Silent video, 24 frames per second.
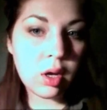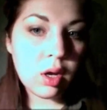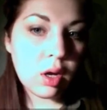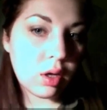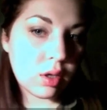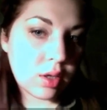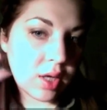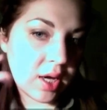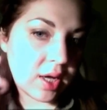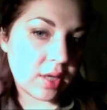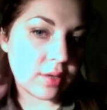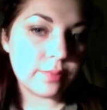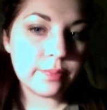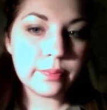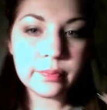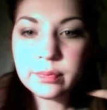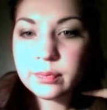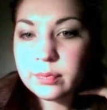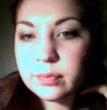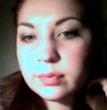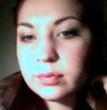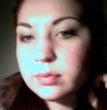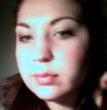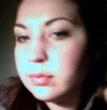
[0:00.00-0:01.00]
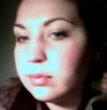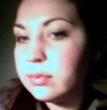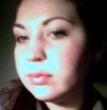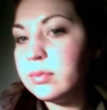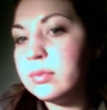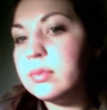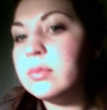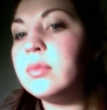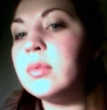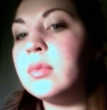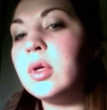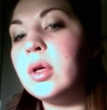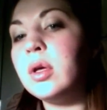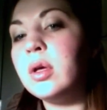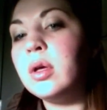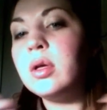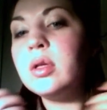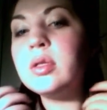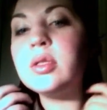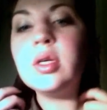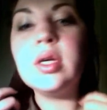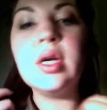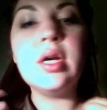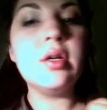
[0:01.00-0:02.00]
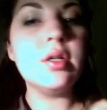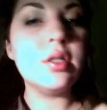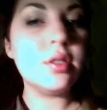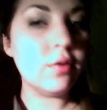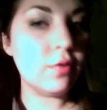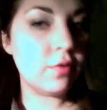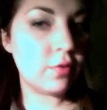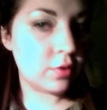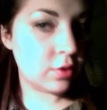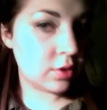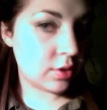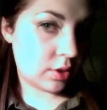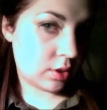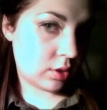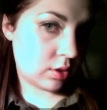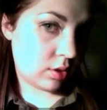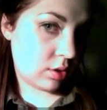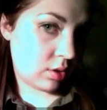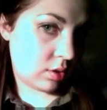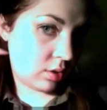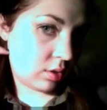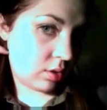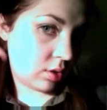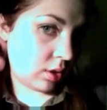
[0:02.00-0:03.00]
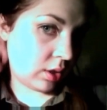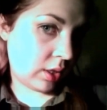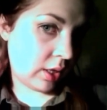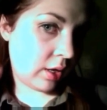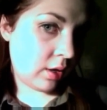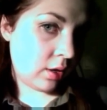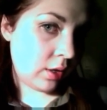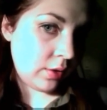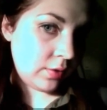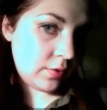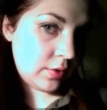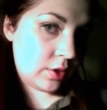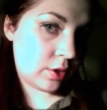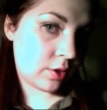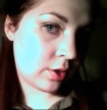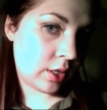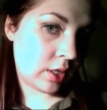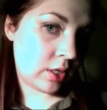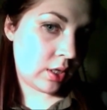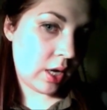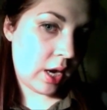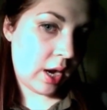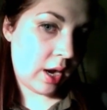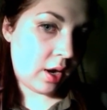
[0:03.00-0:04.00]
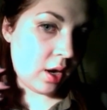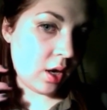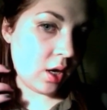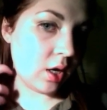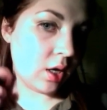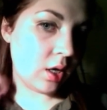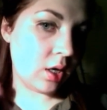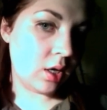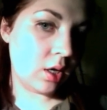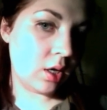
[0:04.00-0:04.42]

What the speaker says: Okay, so here's the first layer of straightened hair,